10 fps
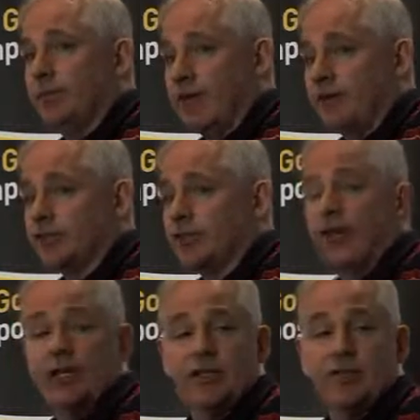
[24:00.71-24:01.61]
in our
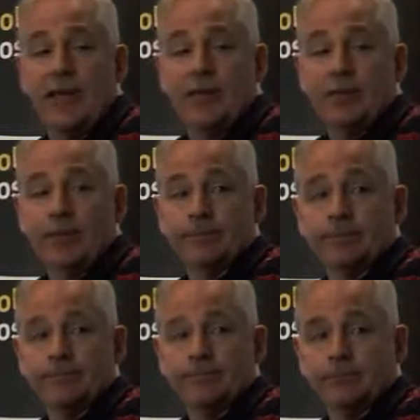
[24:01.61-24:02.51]
societies is bank money.
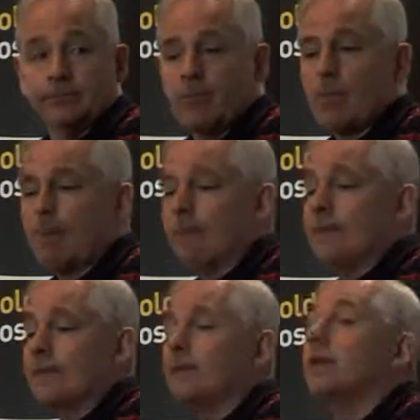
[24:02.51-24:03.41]

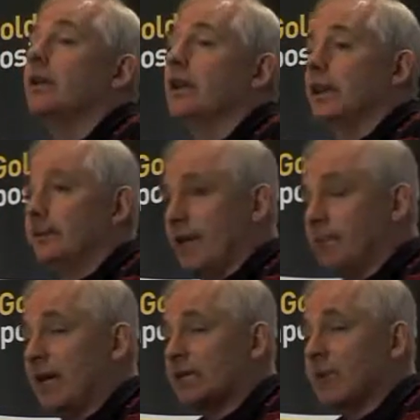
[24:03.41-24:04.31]
All right?
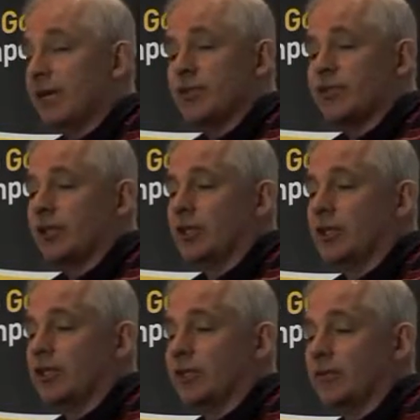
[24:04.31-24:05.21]
That base money is just a
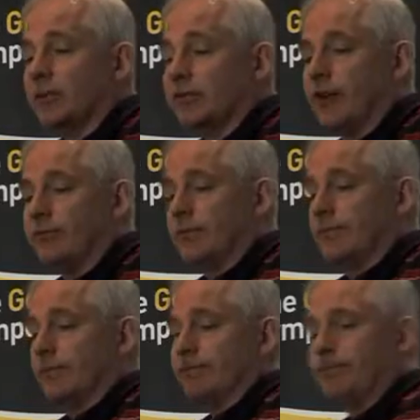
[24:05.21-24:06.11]
little sliver, about
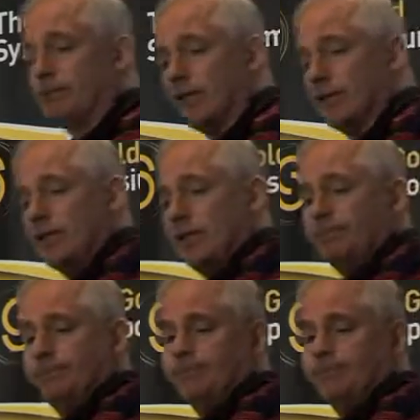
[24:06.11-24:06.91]
5%, maybe 10%.